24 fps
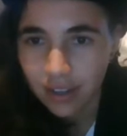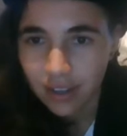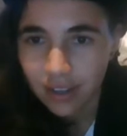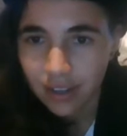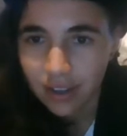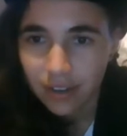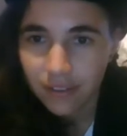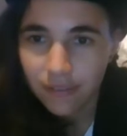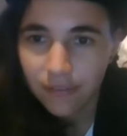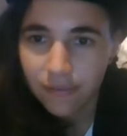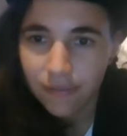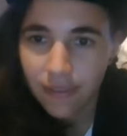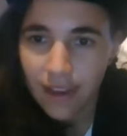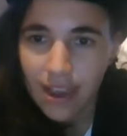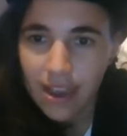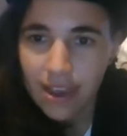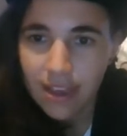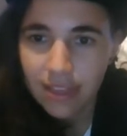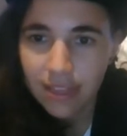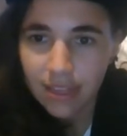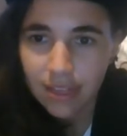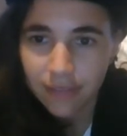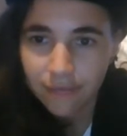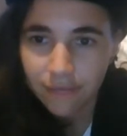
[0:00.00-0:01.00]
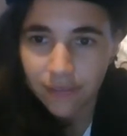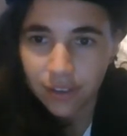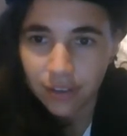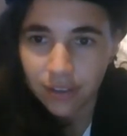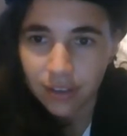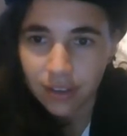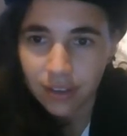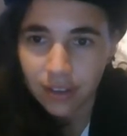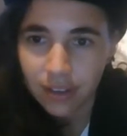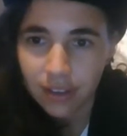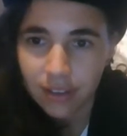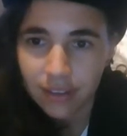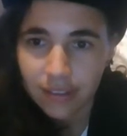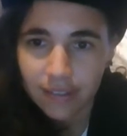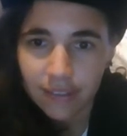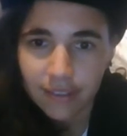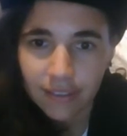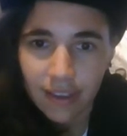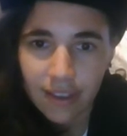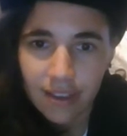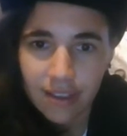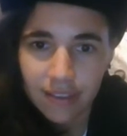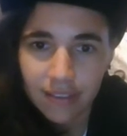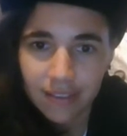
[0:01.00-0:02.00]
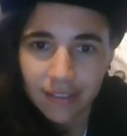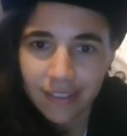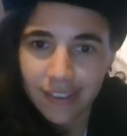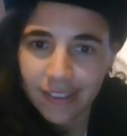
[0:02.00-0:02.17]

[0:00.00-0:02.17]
Faithfulness is